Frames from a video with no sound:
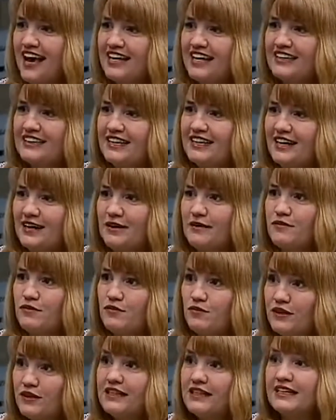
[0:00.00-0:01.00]

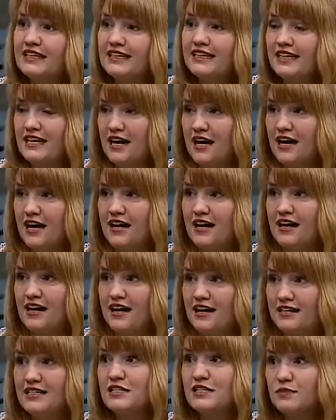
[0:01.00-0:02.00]
And really,
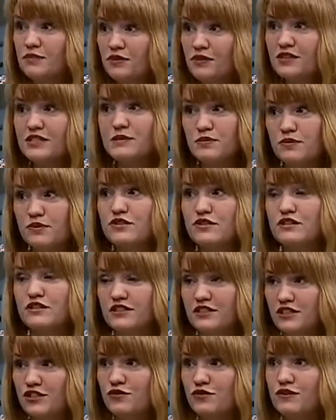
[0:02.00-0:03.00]
an experienced
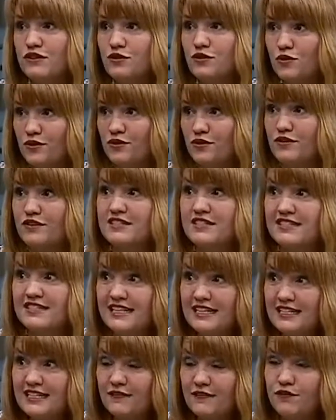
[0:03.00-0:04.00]
personal injury lawyer is
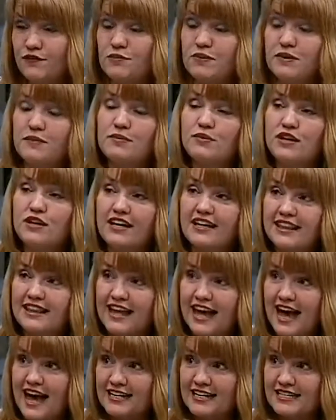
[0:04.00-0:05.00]
needed for people like
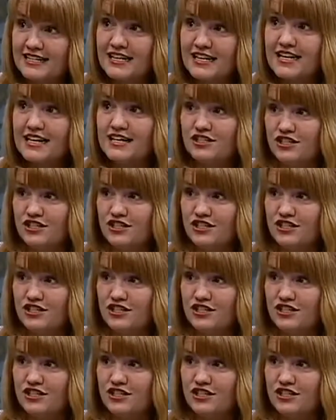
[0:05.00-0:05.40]
that,